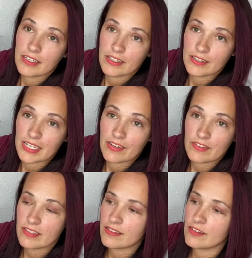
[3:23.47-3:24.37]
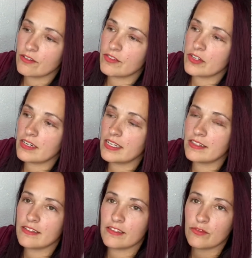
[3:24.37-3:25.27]
They have this silver, and
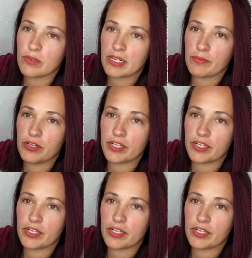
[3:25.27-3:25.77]
this is what I put